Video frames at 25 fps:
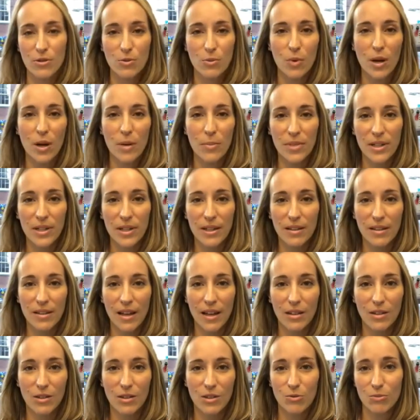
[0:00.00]
One being that
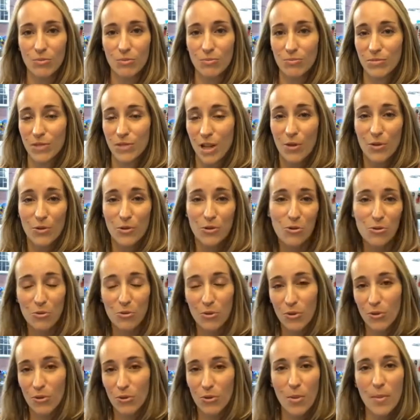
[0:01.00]
you tell the truth
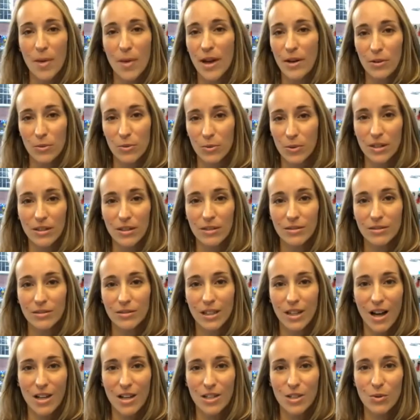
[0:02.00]
no matter what the
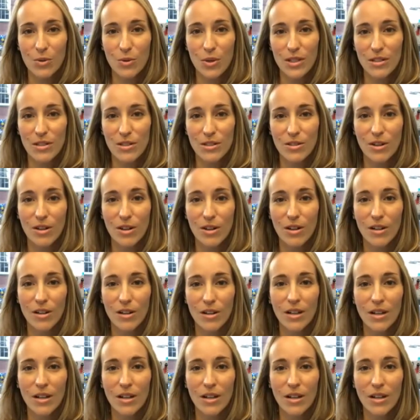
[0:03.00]
consequences are.